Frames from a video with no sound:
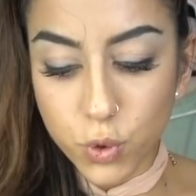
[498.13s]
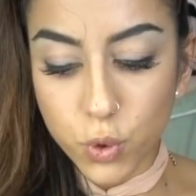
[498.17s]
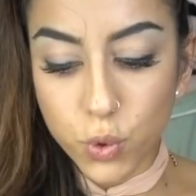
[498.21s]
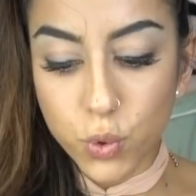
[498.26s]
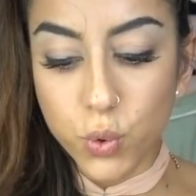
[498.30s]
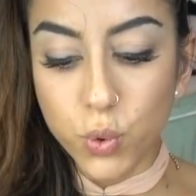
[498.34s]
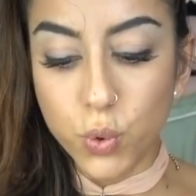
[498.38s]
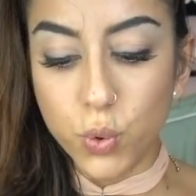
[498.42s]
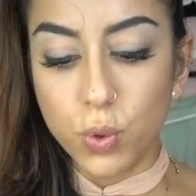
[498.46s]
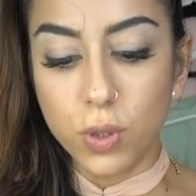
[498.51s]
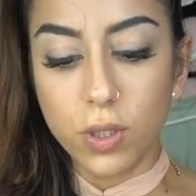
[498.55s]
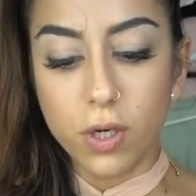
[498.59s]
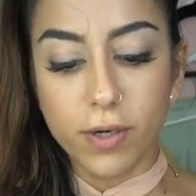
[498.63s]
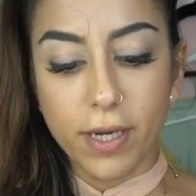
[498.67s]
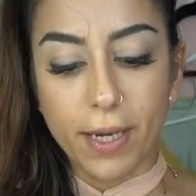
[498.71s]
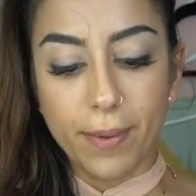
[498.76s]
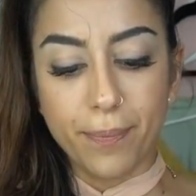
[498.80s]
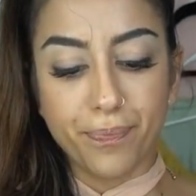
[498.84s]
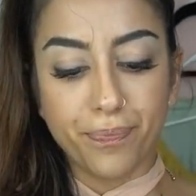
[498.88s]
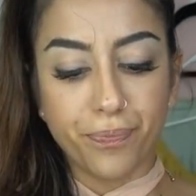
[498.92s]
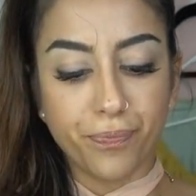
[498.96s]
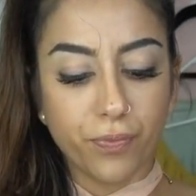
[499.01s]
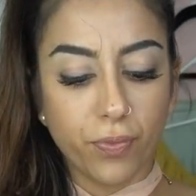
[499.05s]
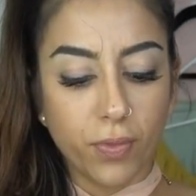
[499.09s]
Ooh,
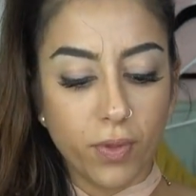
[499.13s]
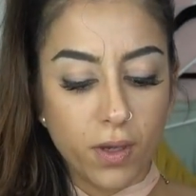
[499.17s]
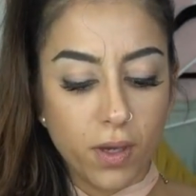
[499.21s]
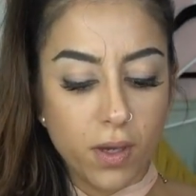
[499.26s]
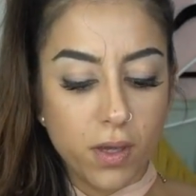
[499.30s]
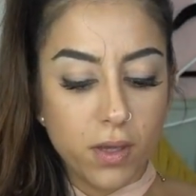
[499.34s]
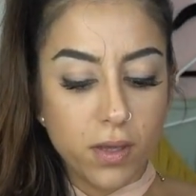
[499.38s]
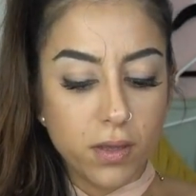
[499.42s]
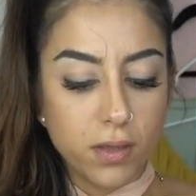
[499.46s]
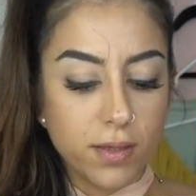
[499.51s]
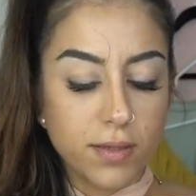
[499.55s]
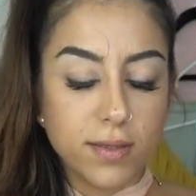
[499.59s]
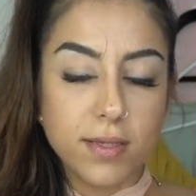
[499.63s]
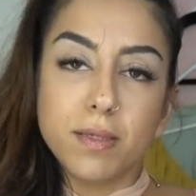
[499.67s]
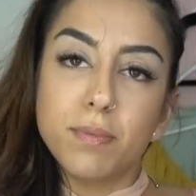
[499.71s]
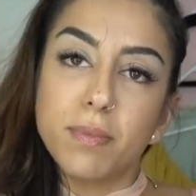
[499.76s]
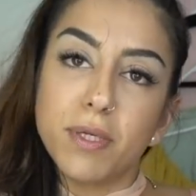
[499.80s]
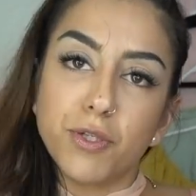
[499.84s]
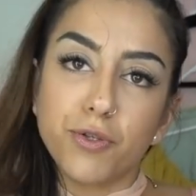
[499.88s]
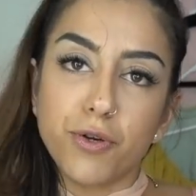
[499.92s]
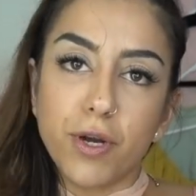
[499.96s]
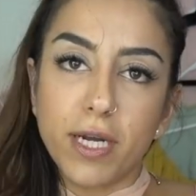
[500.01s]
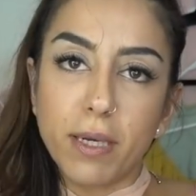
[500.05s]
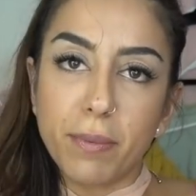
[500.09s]
okay. This is
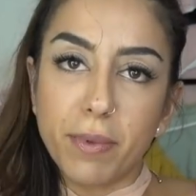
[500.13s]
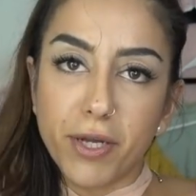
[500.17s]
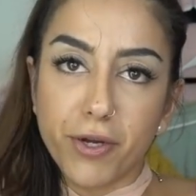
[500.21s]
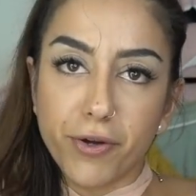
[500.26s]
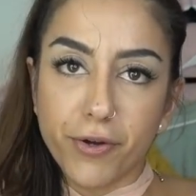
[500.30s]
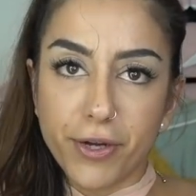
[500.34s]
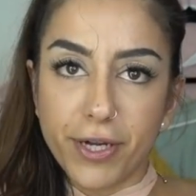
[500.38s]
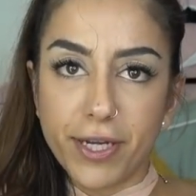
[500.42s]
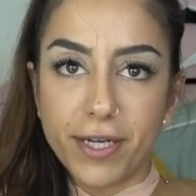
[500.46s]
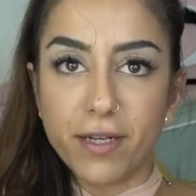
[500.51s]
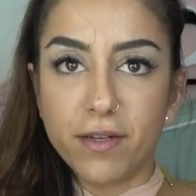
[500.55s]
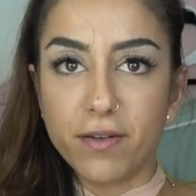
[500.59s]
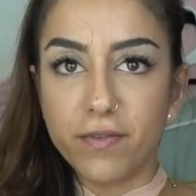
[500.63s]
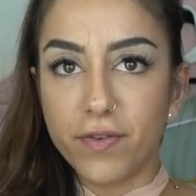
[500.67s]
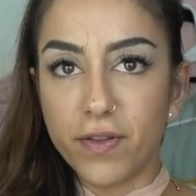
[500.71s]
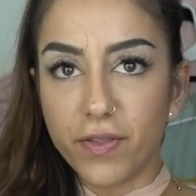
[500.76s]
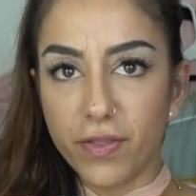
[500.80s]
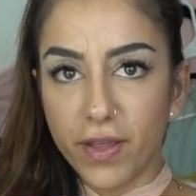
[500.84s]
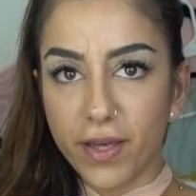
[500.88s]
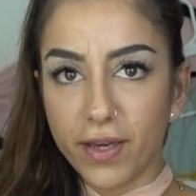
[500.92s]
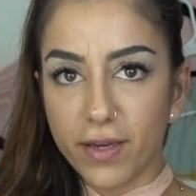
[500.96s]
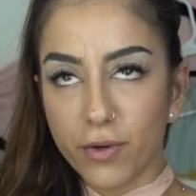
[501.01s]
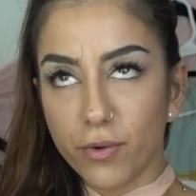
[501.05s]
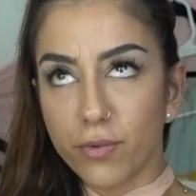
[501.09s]
me trying to be creative
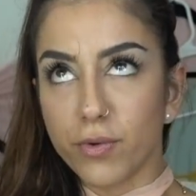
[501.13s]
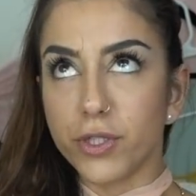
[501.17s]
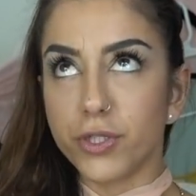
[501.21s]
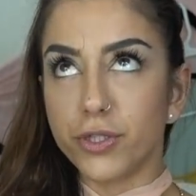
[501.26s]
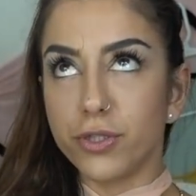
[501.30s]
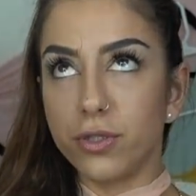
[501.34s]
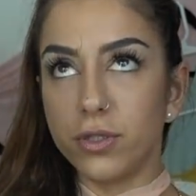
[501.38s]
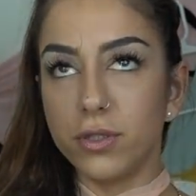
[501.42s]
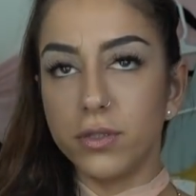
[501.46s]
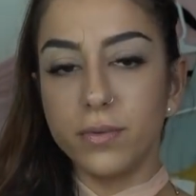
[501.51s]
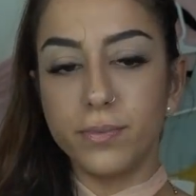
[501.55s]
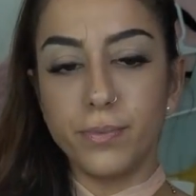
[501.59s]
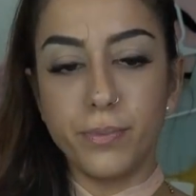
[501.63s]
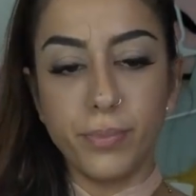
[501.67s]
and like original.